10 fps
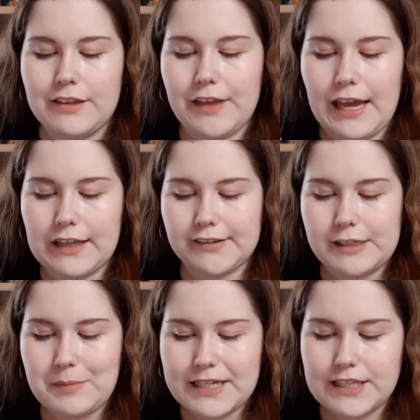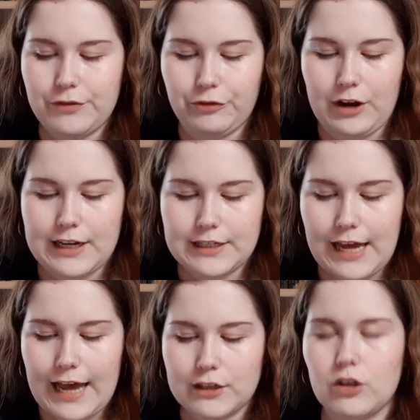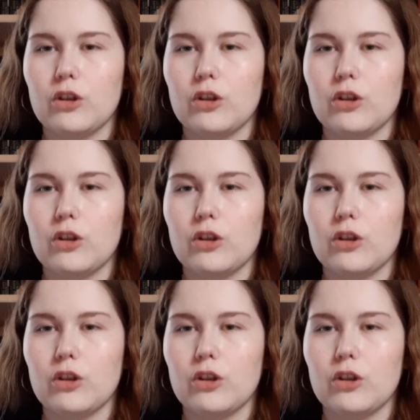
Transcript: They seem indifferent and